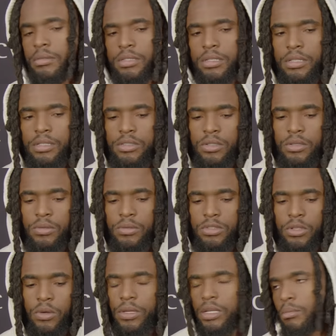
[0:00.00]

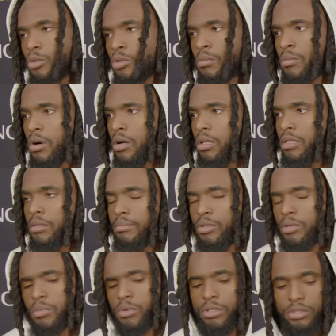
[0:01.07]
So we can move the ball and
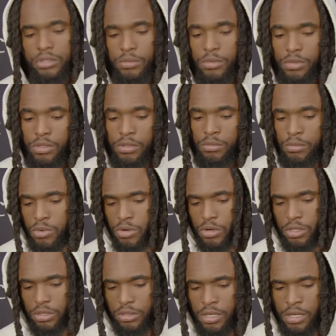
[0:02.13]
put points on the
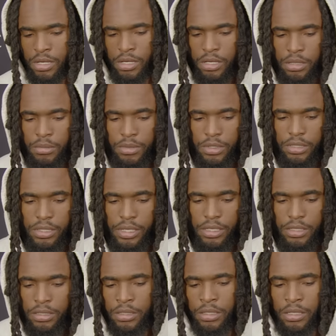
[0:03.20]
board. But it's
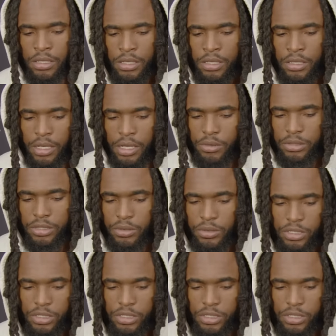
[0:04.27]
like, I would say